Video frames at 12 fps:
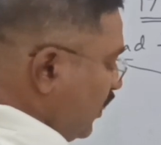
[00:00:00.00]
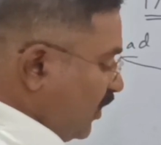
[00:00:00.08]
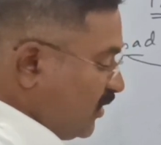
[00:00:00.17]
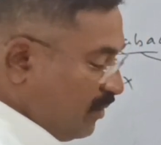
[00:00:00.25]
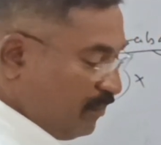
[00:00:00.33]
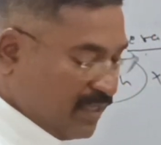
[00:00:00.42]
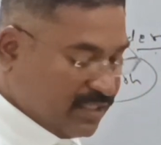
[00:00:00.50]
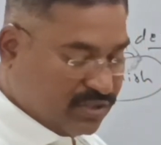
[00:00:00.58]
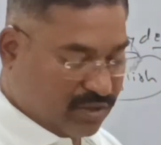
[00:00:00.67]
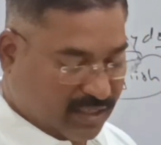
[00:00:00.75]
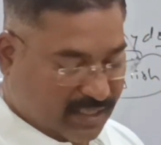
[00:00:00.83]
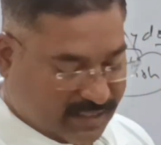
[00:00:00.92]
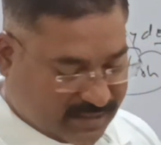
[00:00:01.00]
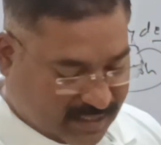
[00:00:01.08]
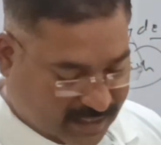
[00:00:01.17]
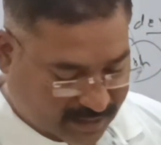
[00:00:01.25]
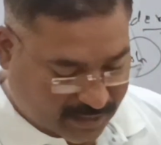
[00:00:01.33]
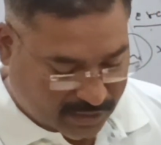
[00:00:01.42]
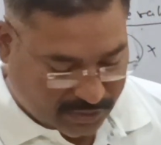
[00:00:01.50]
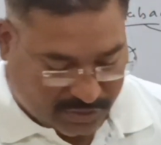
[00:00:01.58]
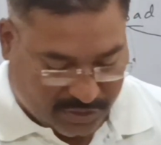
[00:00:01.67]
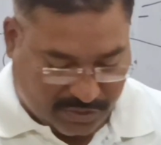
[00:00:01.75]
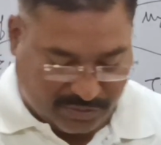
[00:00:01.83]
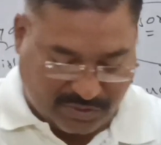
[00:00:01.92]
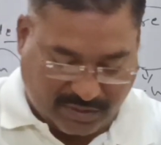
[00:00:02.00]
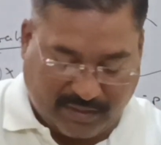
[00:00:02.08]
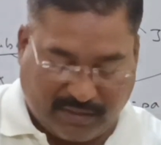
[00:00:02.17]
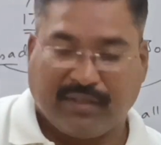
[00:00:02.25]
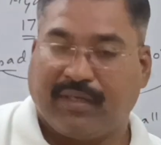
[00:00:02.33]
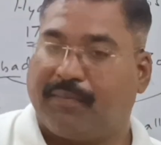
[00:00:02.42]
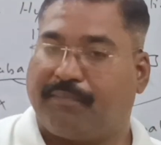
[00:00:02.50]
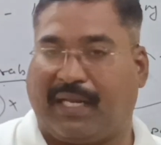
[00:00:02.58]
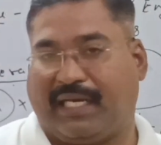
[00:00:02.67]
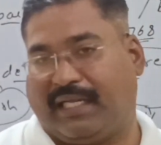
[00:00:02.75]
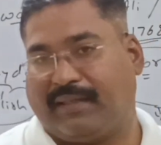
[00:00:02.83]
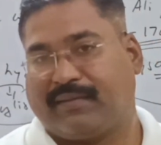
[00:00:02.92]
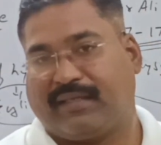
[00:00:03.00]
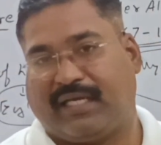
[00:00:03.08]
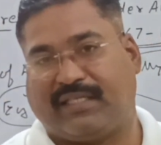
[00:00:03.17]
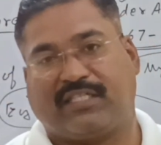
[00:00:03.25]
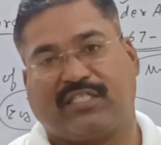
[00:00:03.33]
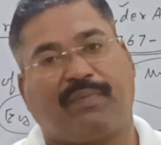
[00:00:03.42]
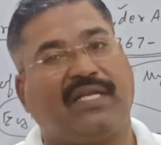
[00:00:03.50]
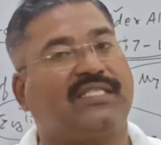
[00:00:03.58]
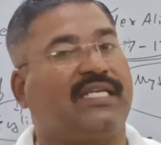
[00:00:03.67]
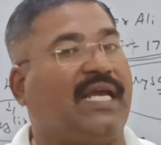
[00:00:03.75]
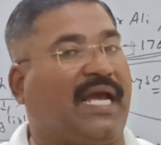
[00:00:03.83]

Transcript: on the place called as a Tiruchirappalli. In this place he